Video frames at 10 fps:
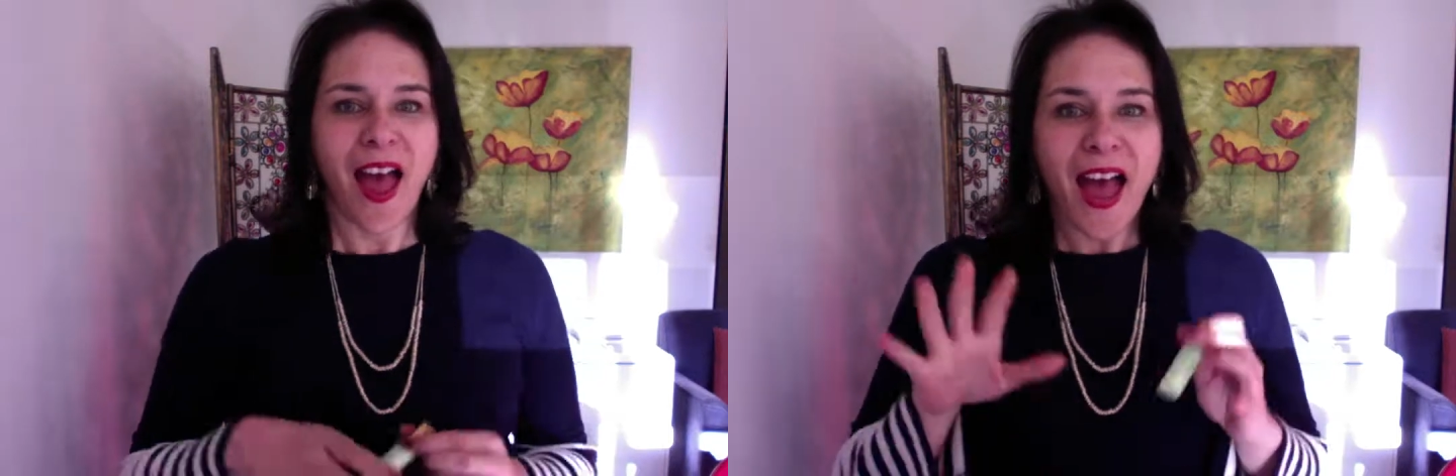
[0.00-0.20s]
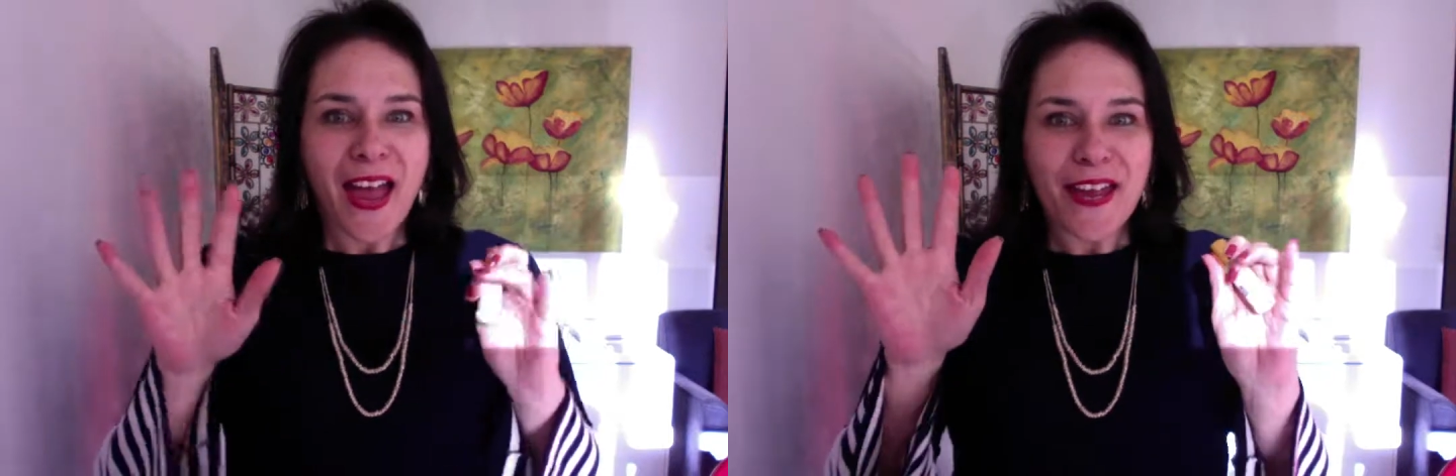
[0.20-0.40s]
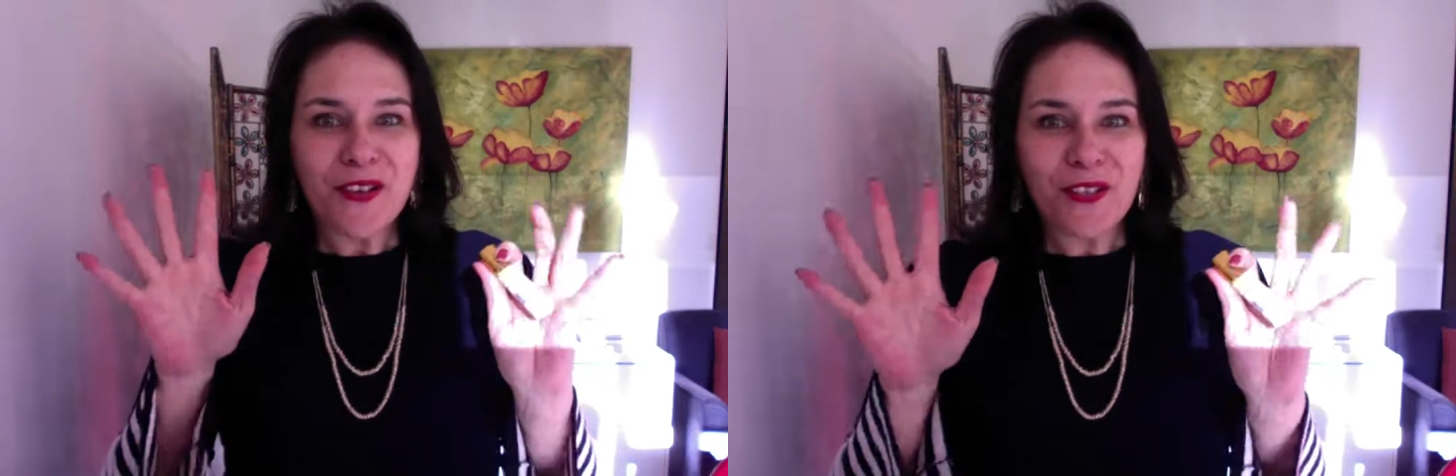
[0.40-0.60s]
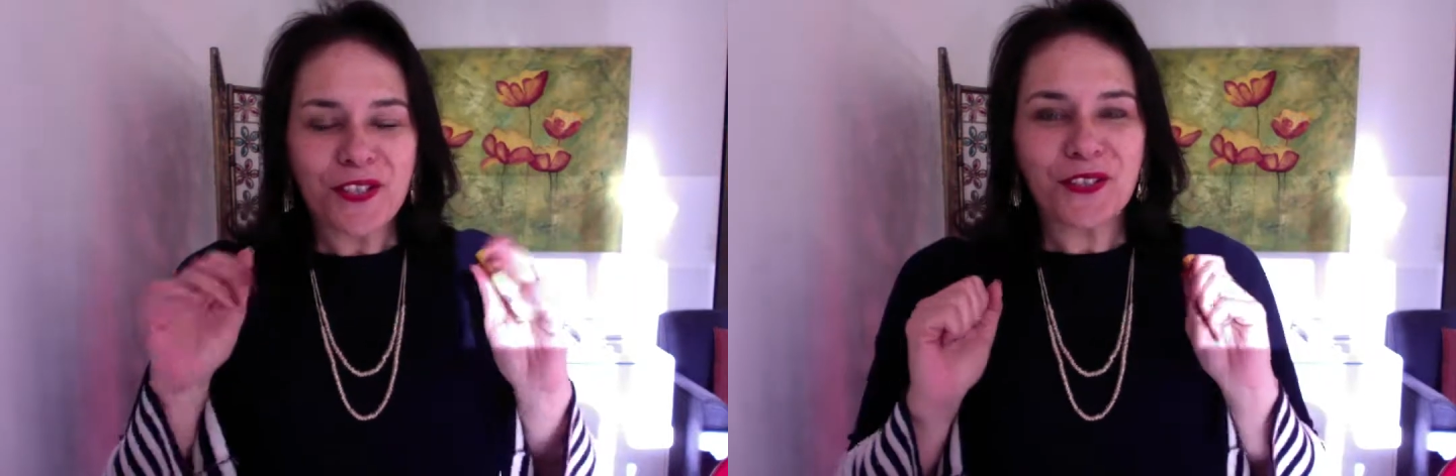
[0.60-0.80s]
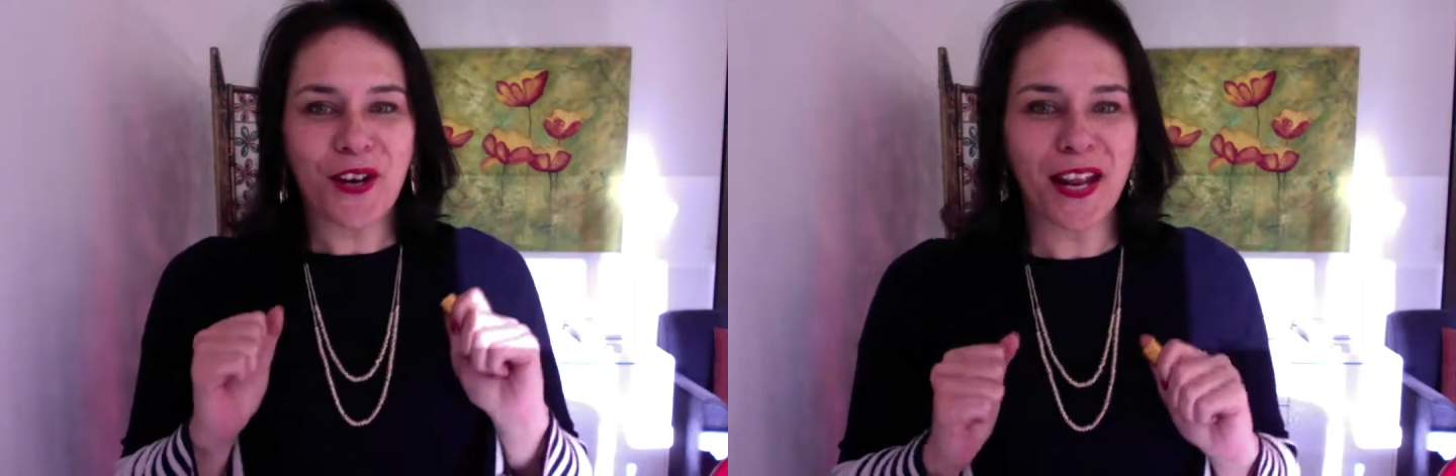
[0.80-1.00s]
Hey
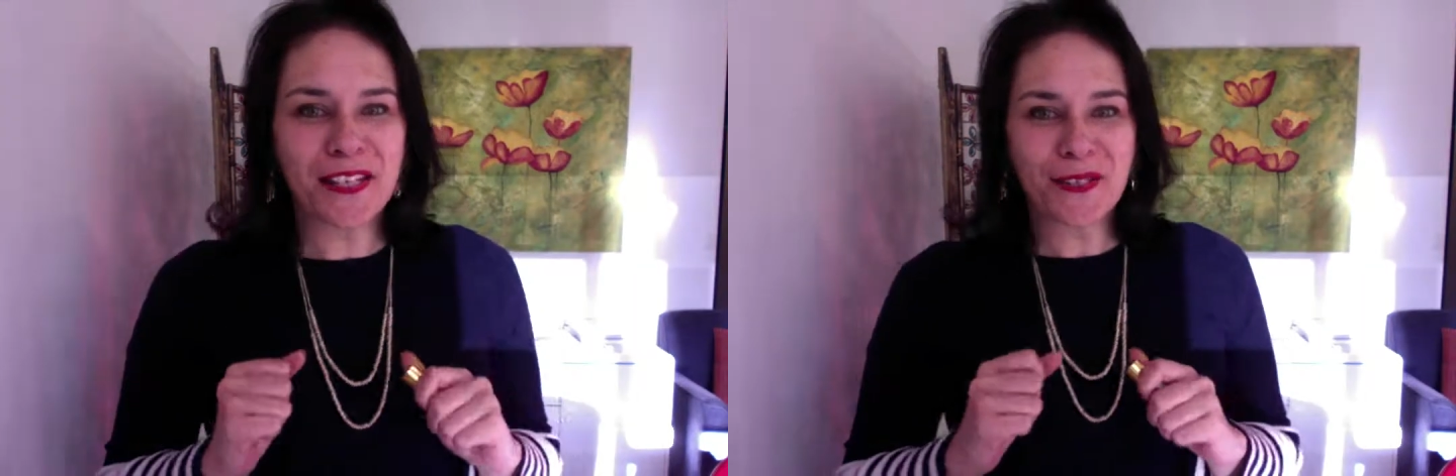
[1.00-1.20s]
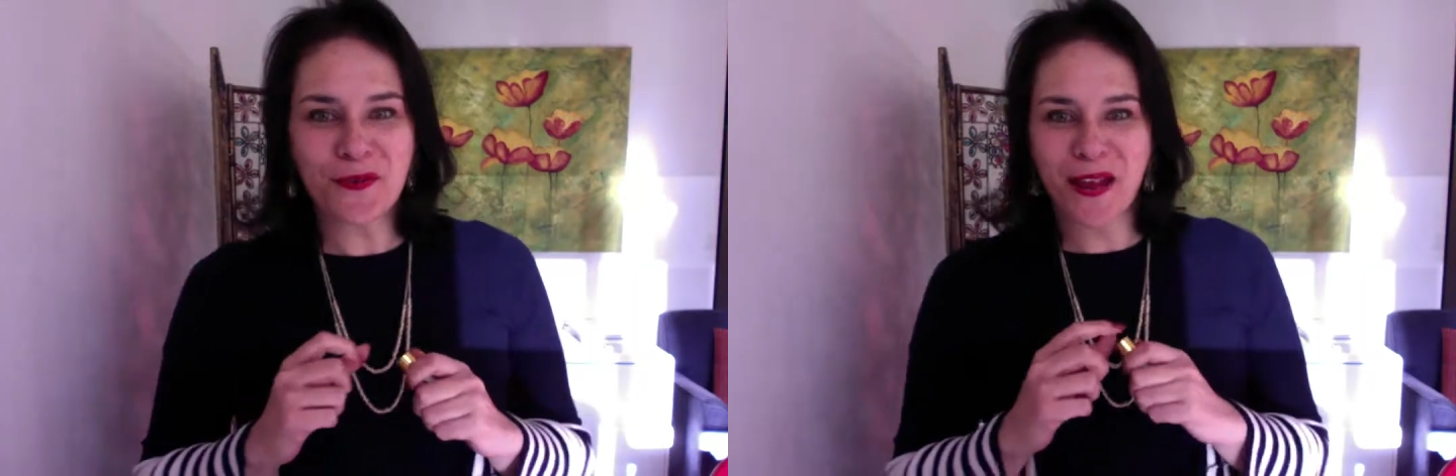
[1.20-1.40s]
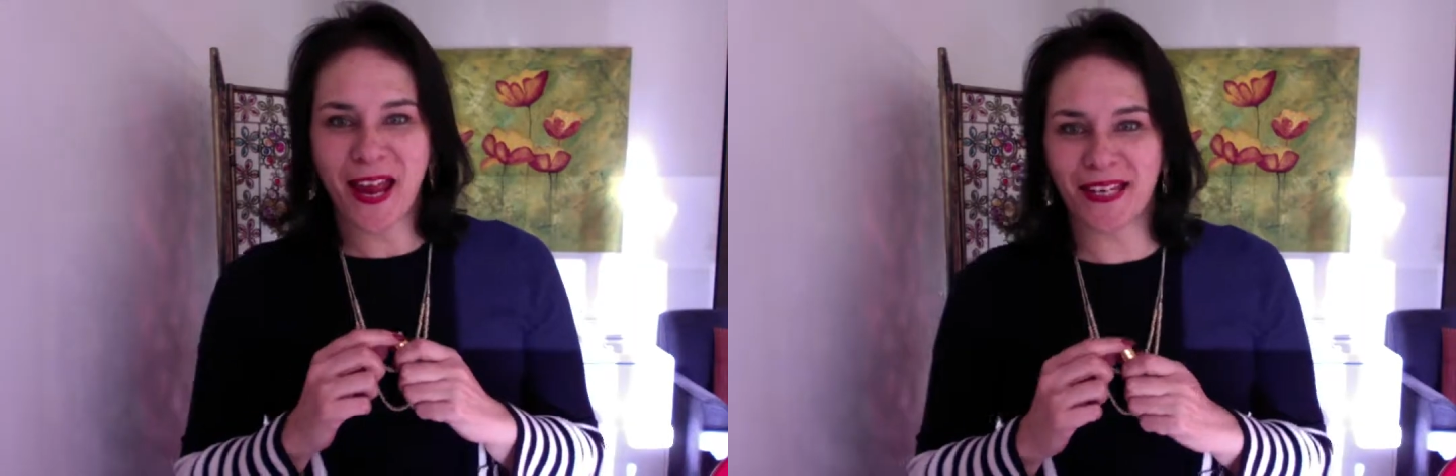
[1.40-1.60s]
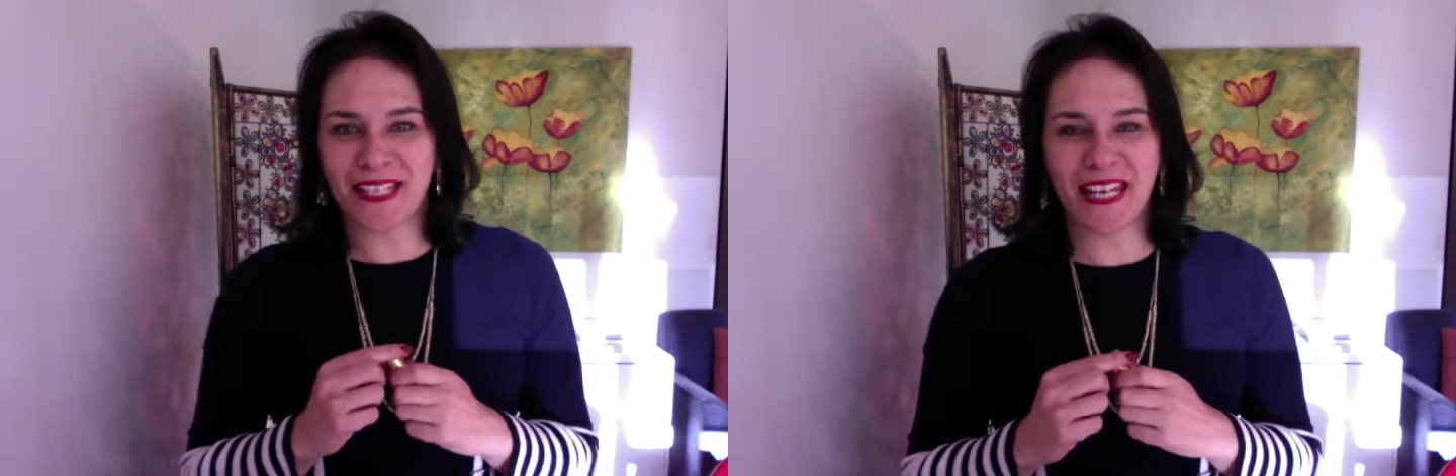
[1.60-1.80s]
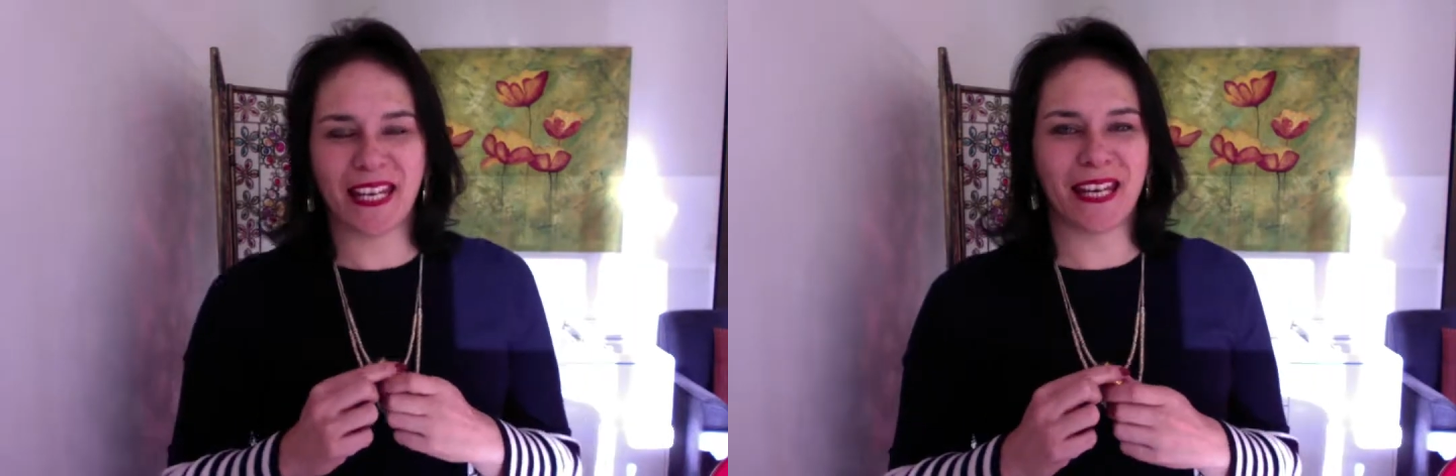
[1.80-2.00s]
gorgeous goddess Luanne
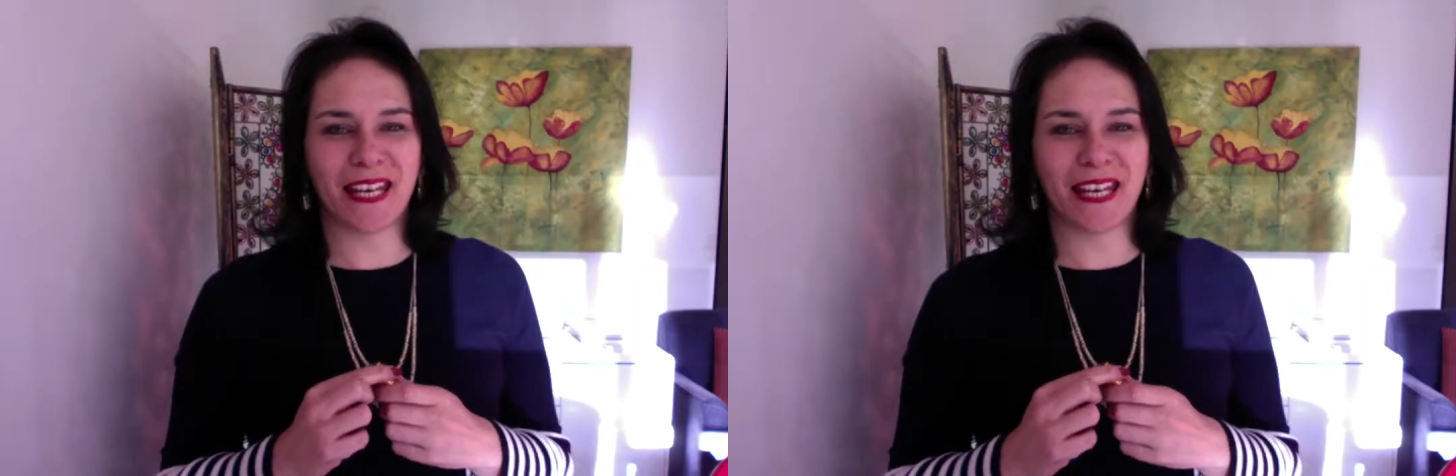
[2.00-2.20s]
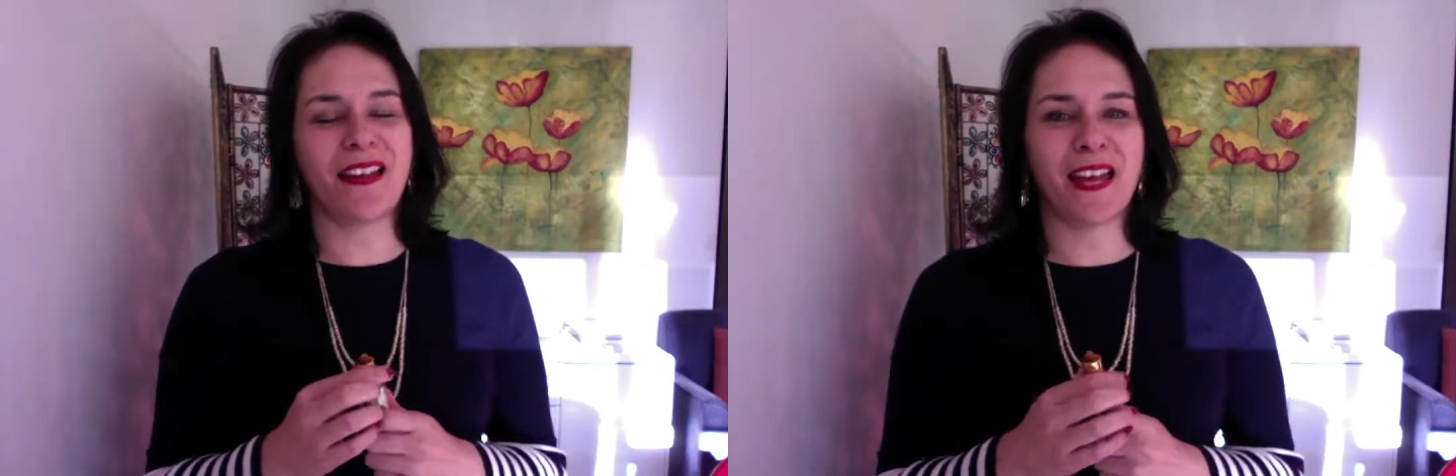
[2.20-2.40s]
here